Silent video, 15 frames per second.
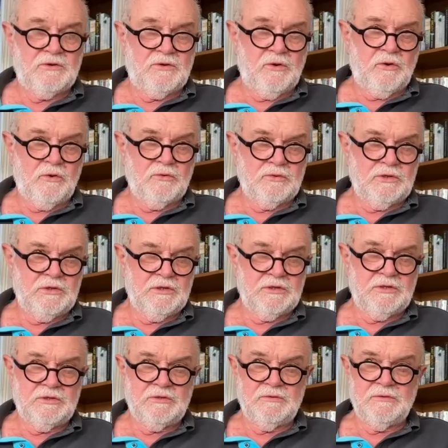at all.
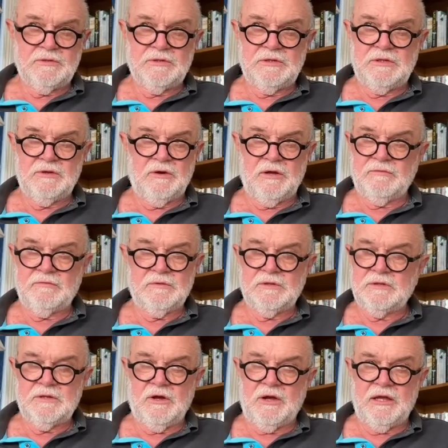
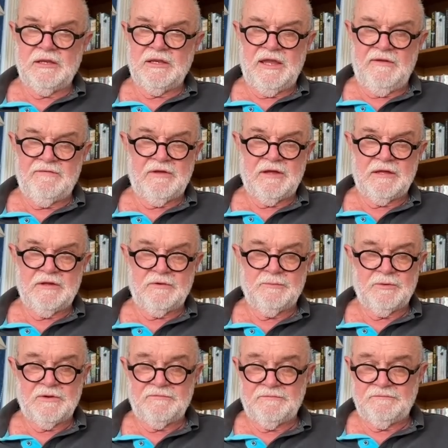I never
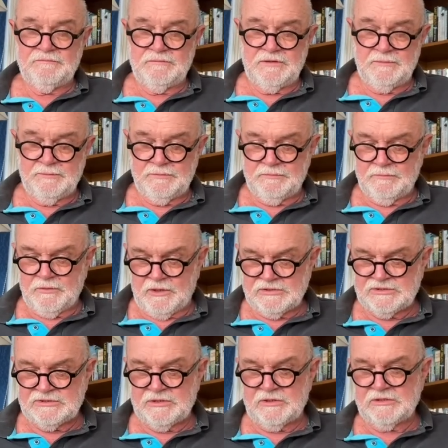on my in my
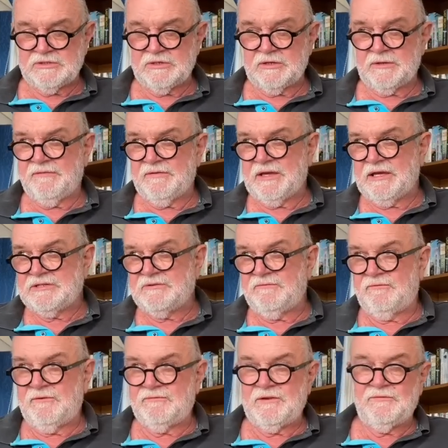solo circuit navigation,
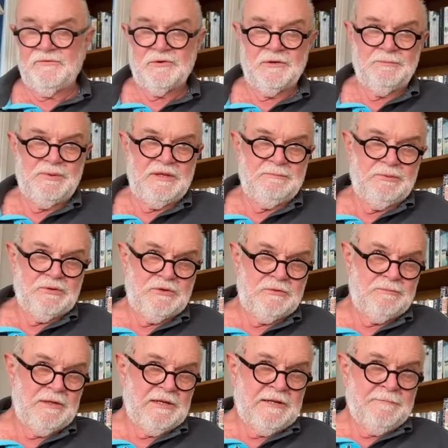50-footer big
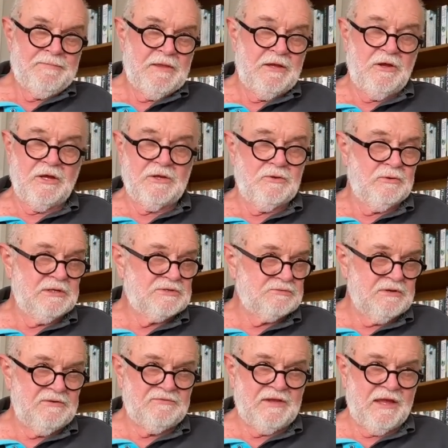boom, I could always
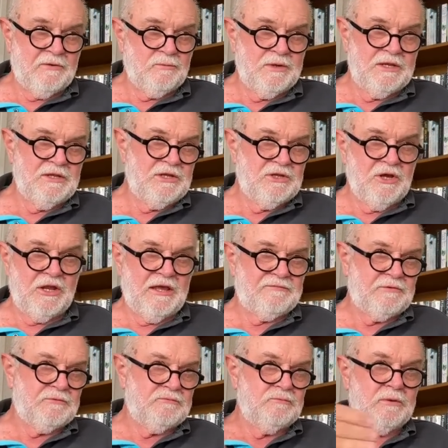reef downwind, and you don't
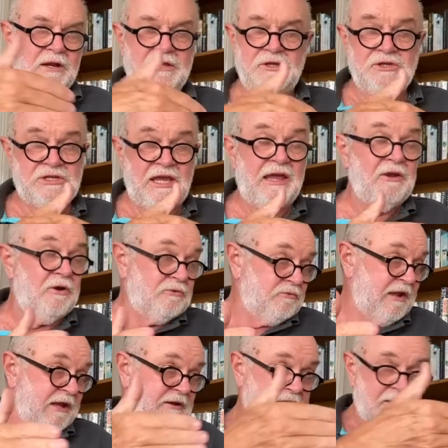have to wait. You cannot
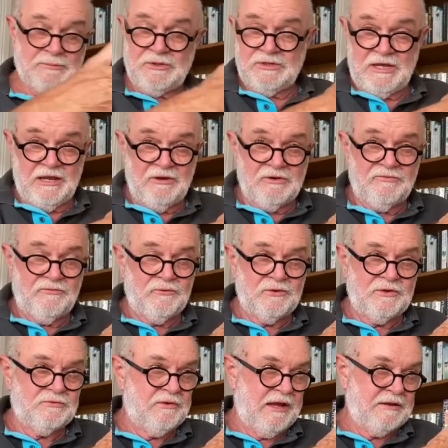round up. You cannot
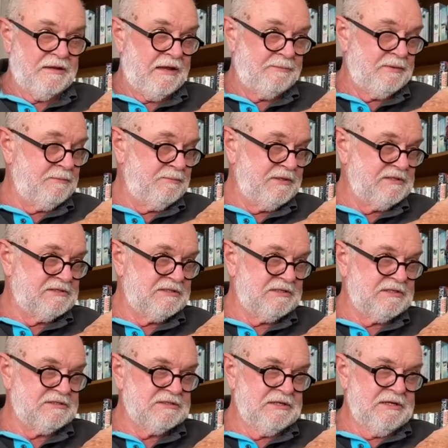afford to round up in big
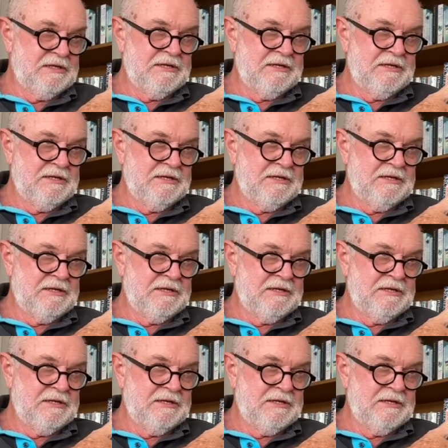seas,